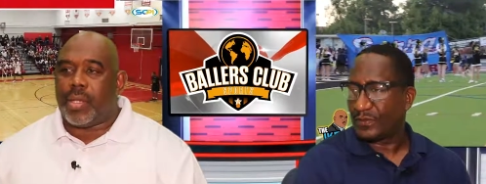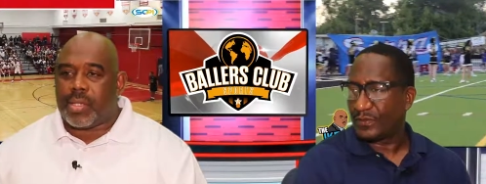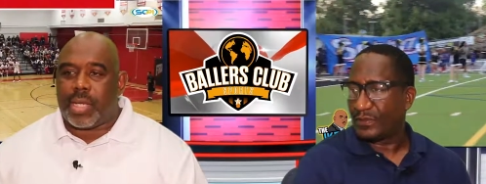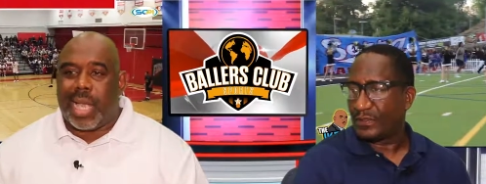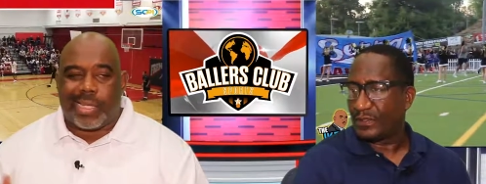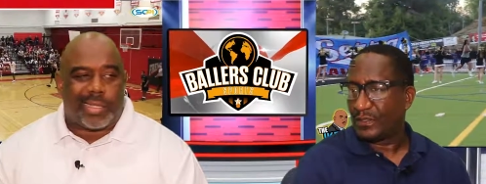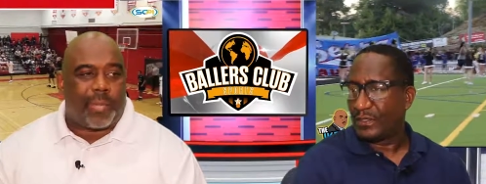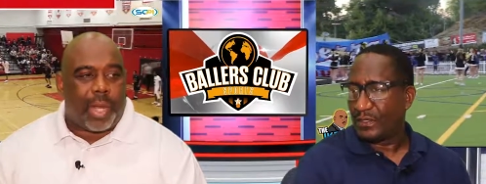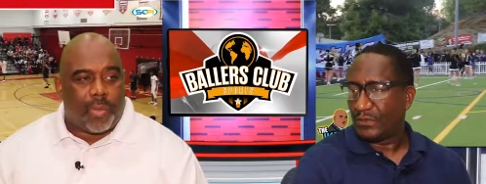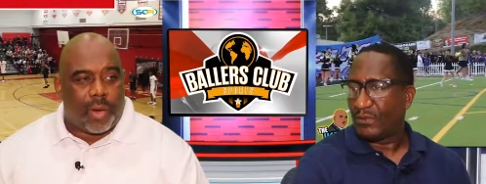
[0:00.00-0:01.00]
Speaker 1: get the stats.
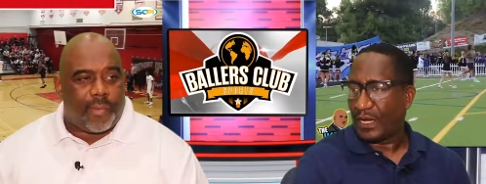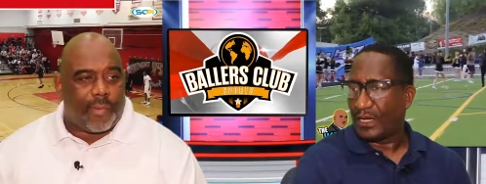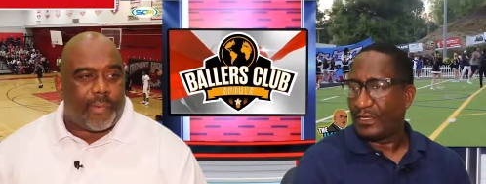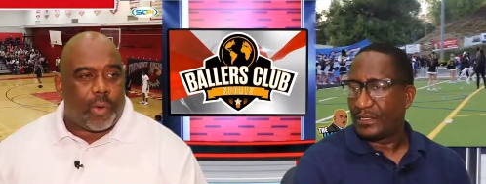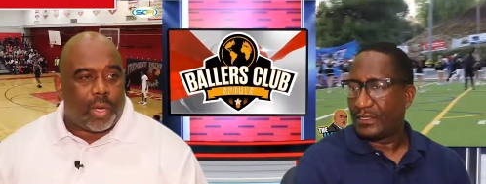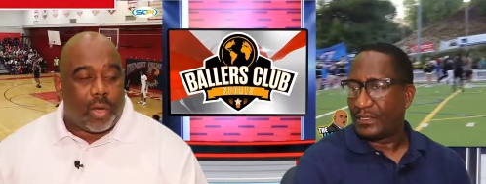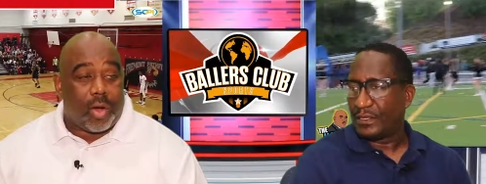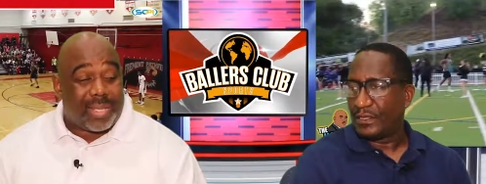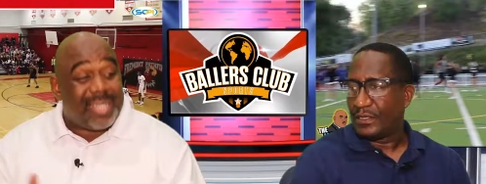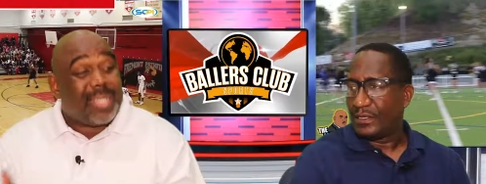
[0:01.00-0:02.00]
Somebody running right. 400
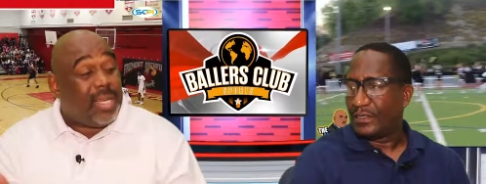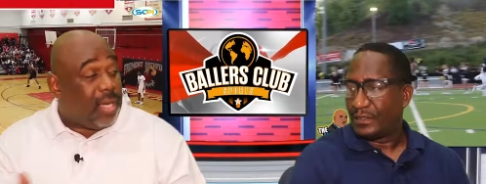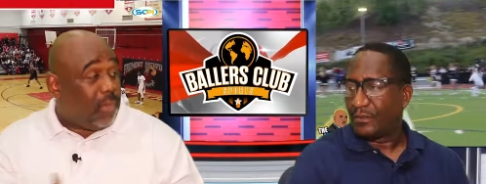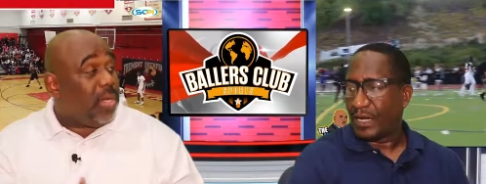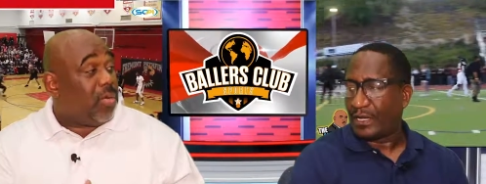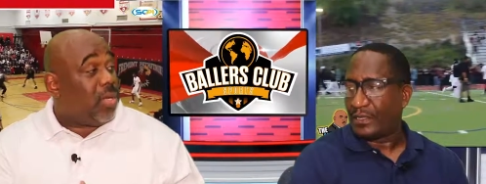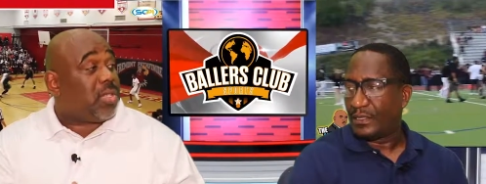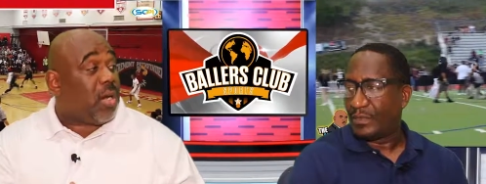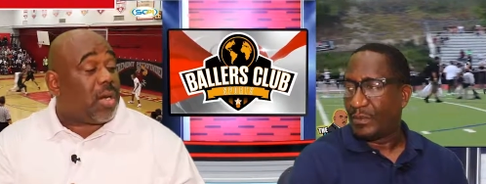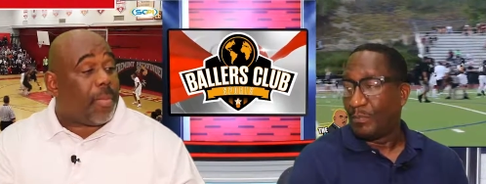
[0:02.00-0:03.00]
yards. That's good. Right. We're,
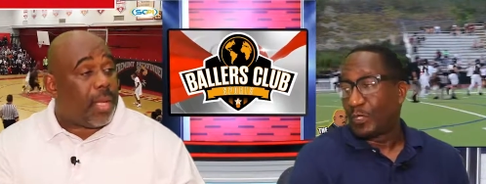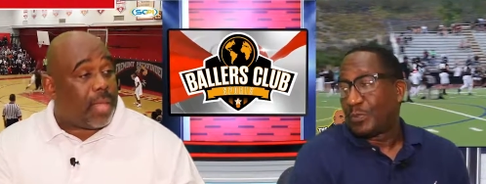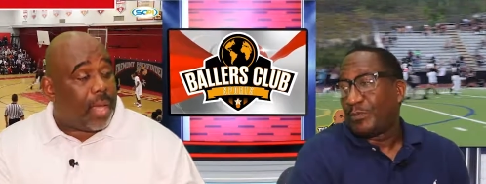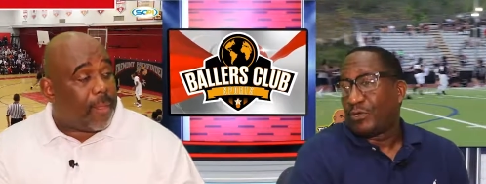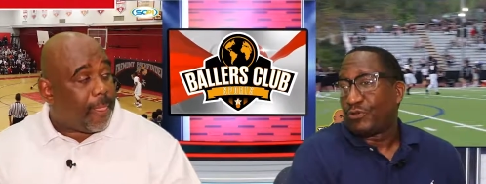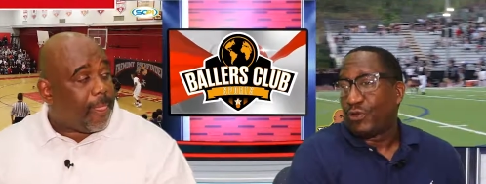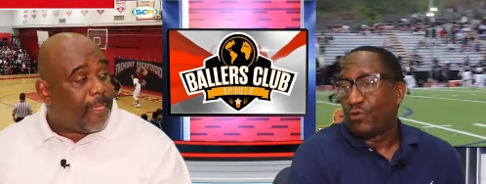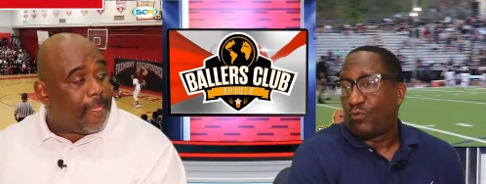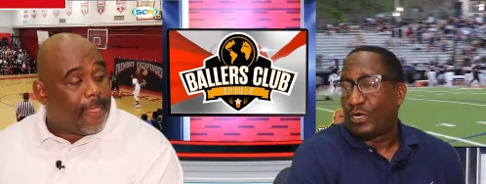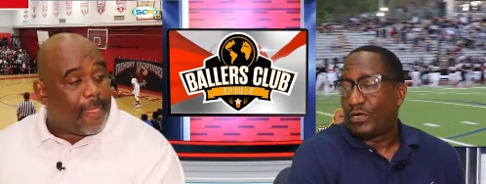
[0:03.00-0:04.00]
talking. most people that. don't know
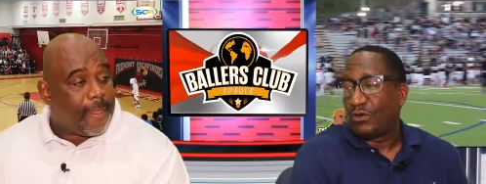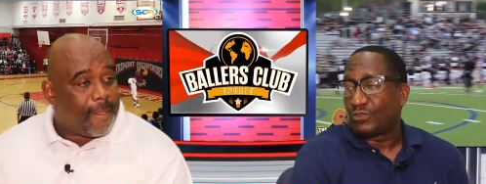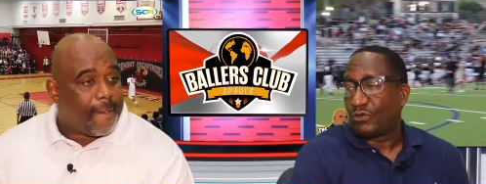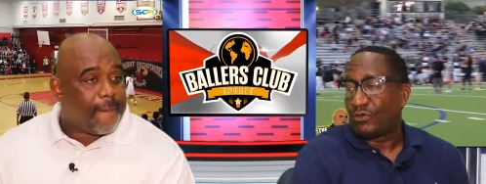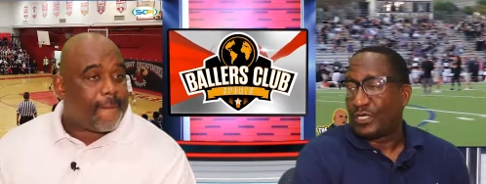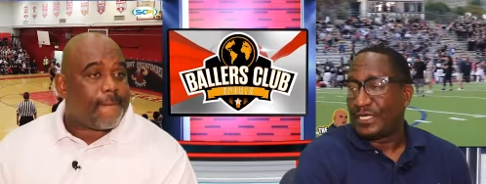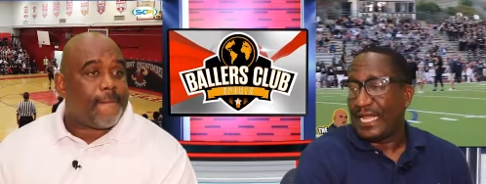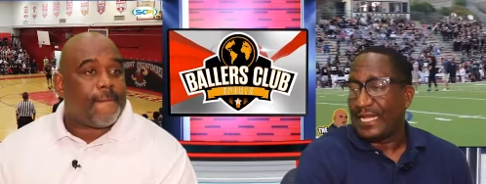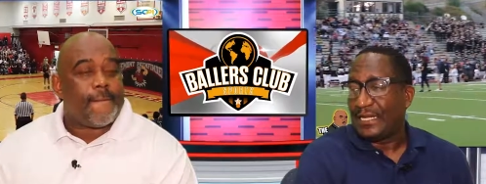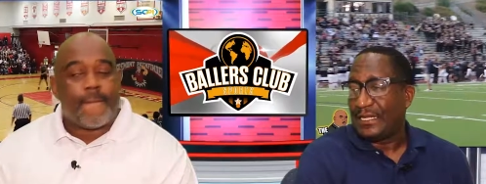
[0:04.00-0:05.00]
Speaker 2: what goes on the
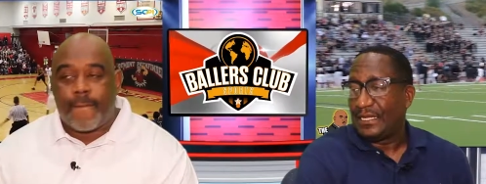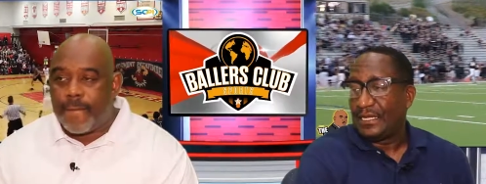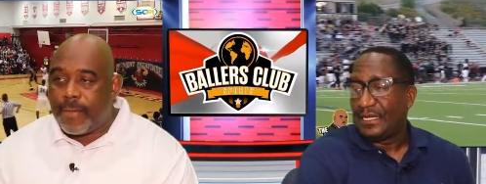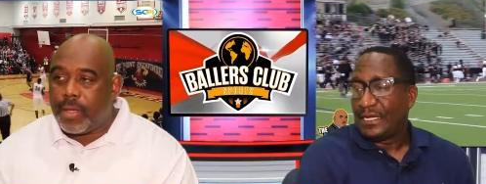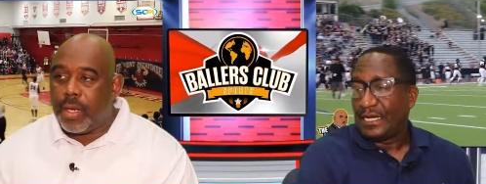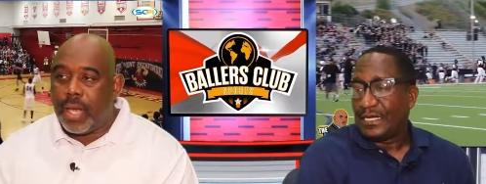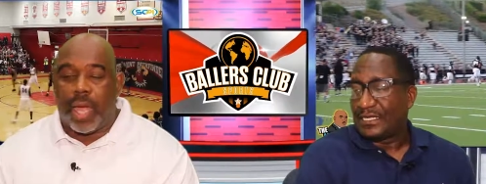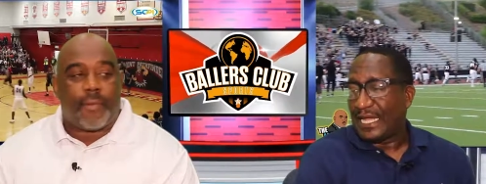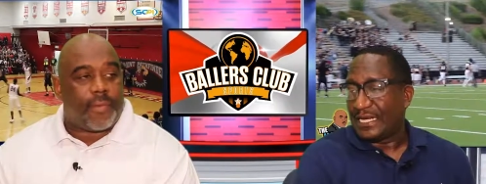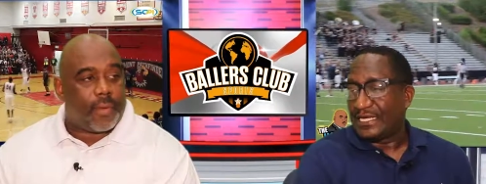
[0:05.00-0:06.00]
daily a
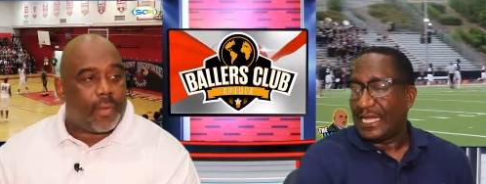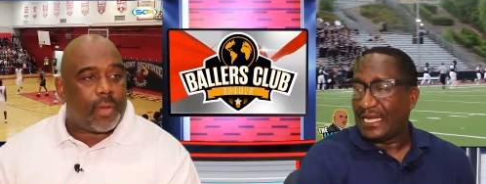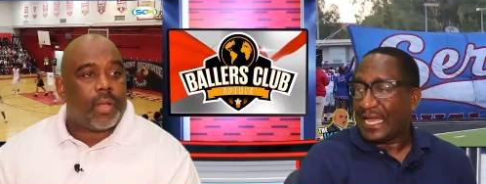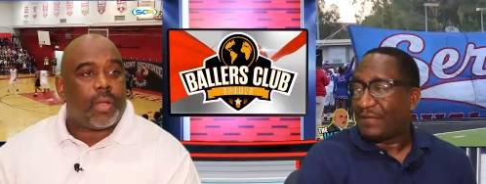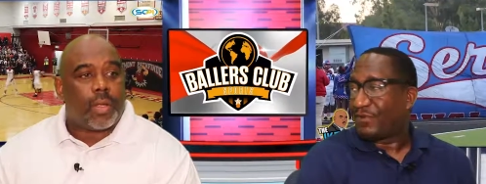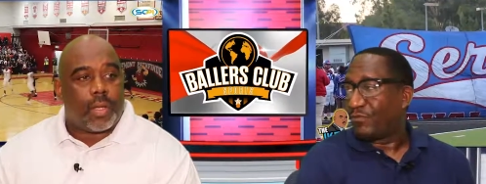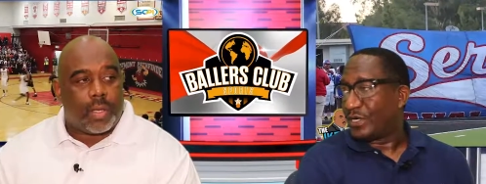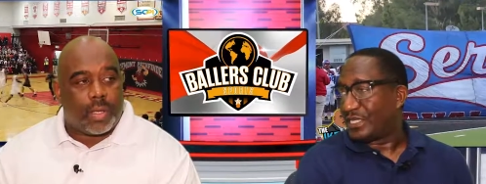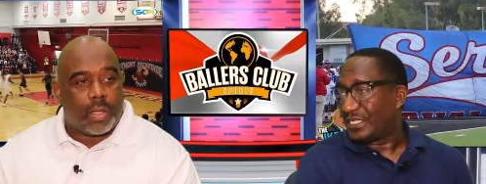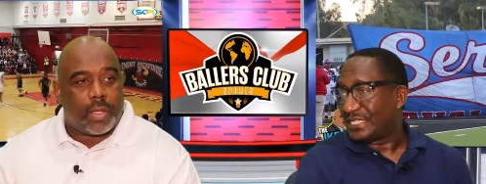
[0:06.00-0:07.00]
day-to-day life of
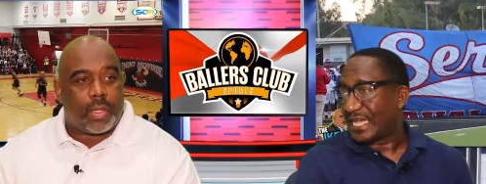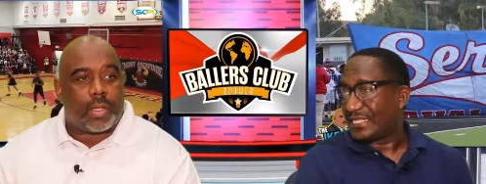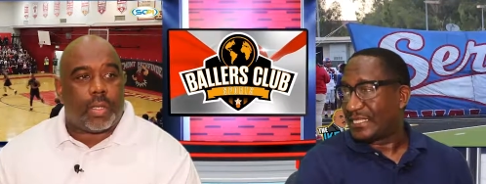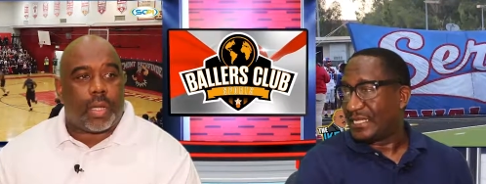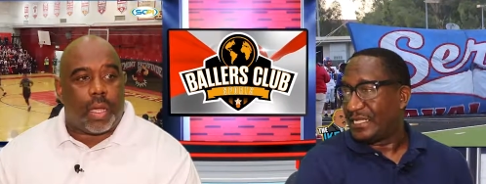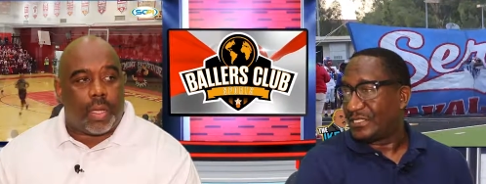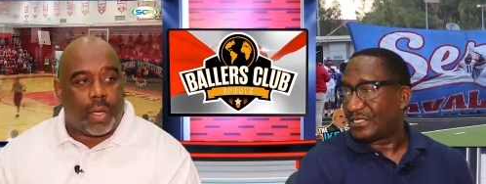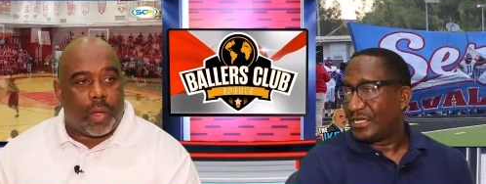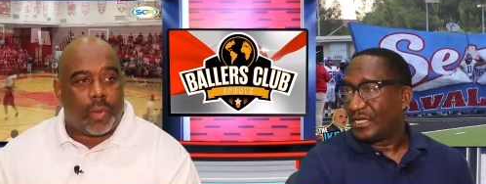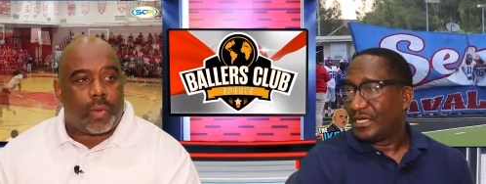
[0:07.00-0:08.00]
one of these athletes.
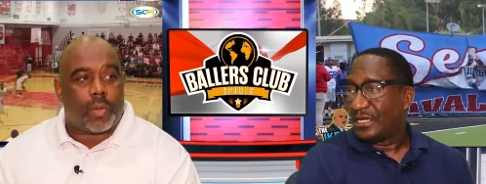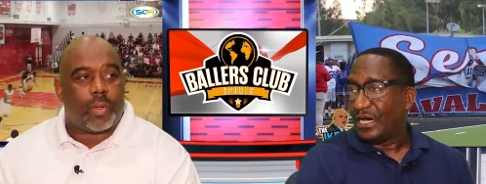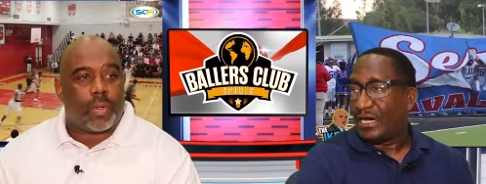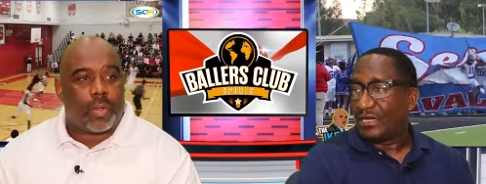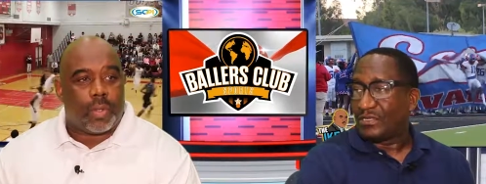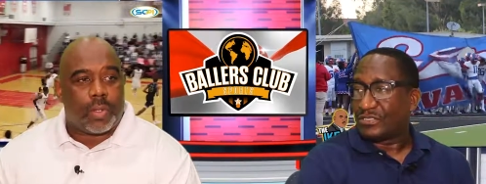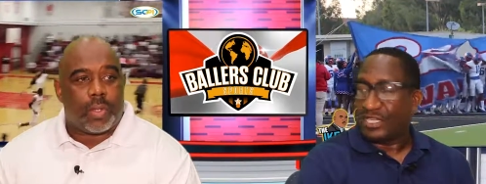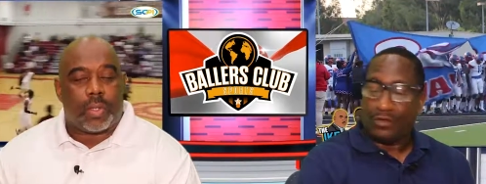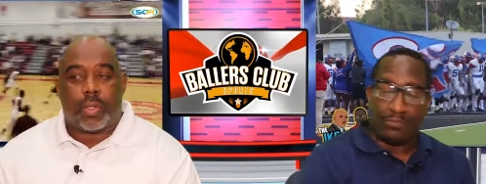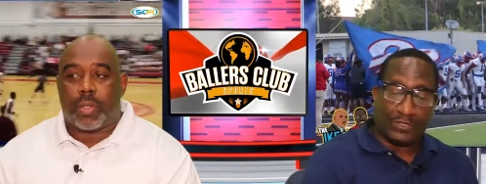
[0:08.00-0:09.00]
Uh,
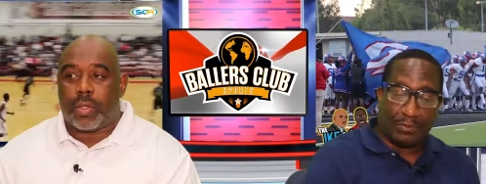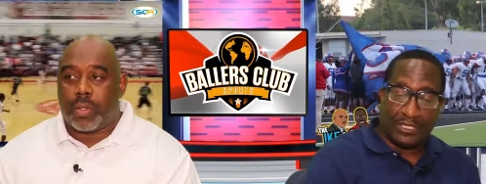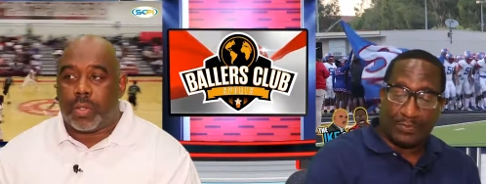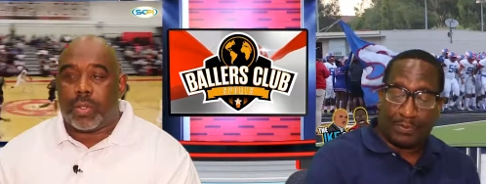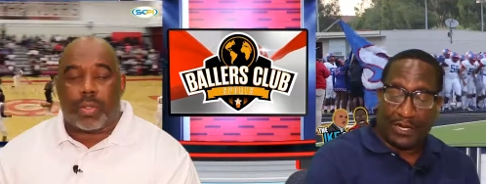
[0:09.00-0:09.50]
single, some of these